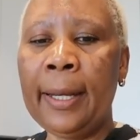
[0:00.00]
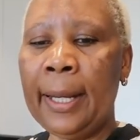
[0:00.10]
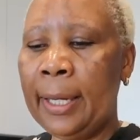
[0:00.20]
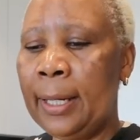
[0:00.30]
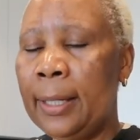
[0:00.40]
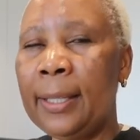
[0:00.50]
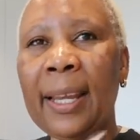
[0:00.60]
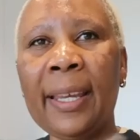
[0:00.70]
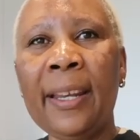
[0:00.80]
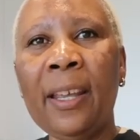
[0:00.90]
Then I can
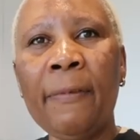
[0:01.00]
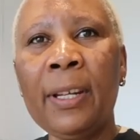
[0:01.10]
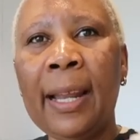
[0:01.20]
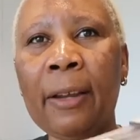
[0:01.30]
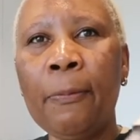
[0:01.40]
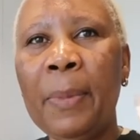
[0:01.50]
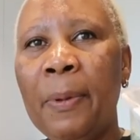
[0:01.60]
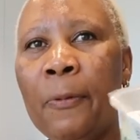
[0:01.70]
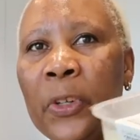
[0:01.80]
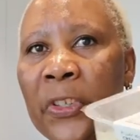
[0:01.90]
have it like
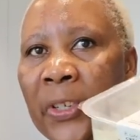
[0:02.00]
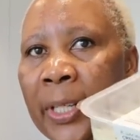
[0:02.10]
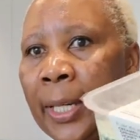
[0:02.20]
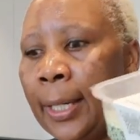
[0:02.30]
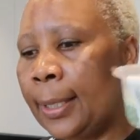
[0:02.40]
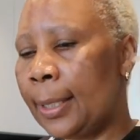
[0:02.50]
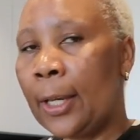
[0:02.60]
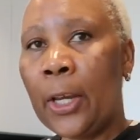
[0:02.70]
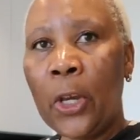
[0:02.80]
maybe for 3 days.